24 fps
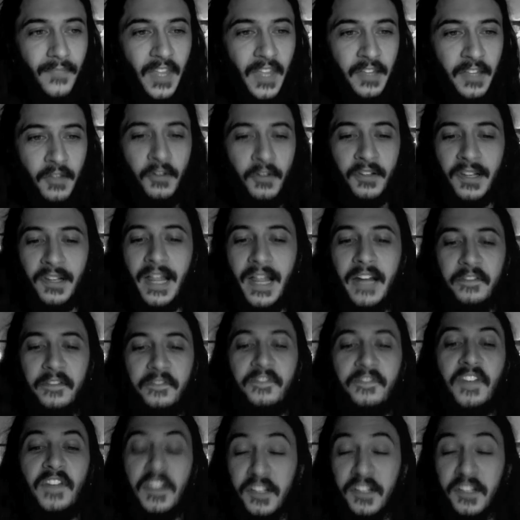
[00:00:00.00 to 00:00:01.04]
there's a lot
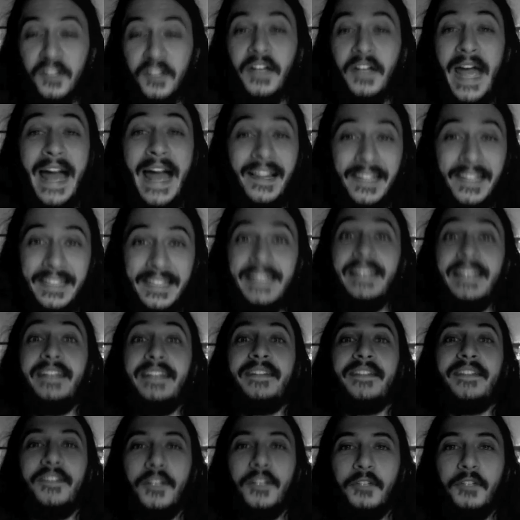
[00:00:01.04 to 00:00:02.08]
of physicality
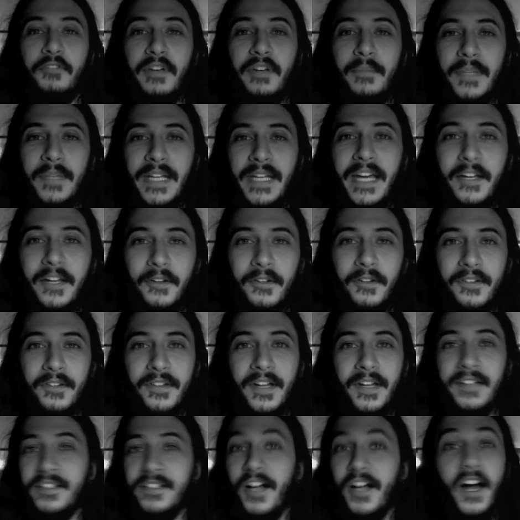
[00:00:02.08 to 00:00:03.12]
to Creamy Acres,
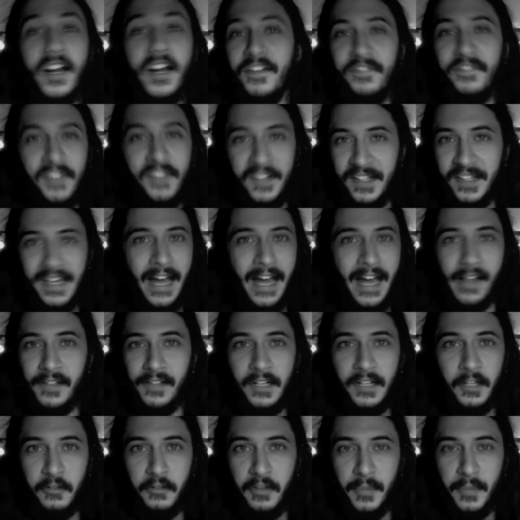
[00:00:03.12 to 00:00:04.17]
a ton of physicality
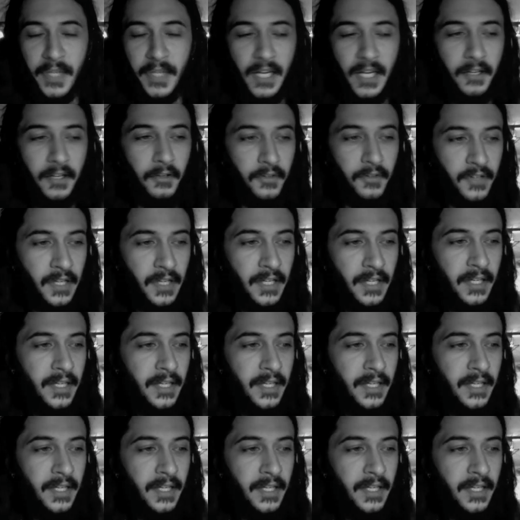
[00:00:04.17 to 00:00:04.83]
to Creamy Acres.